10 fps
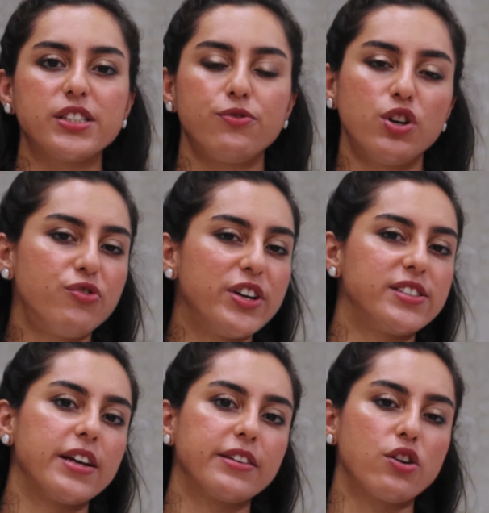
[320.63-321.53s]
to us for a
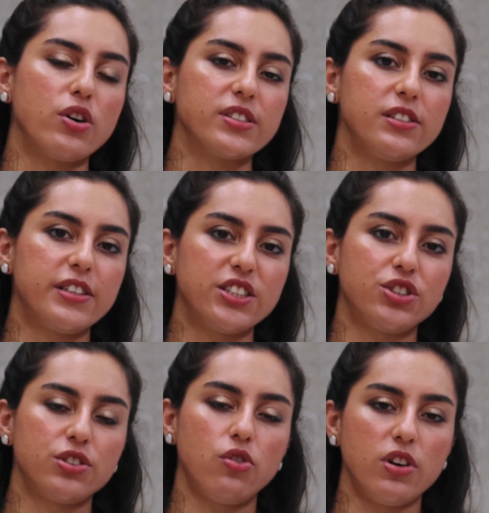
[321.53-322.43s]
free skincare
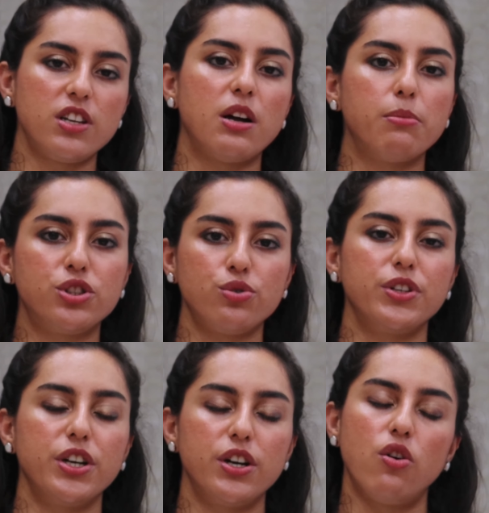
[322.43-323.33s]
consultation on the number
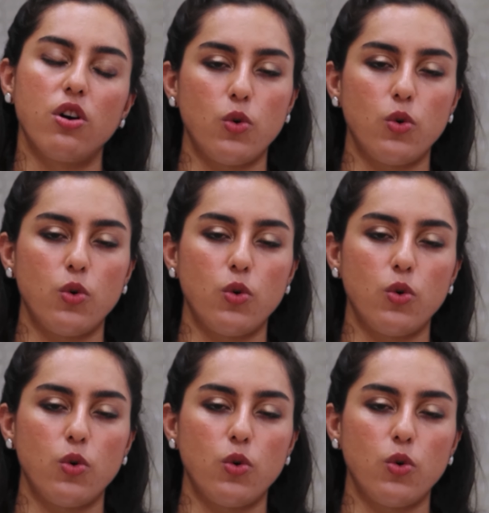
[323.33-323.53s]
shown here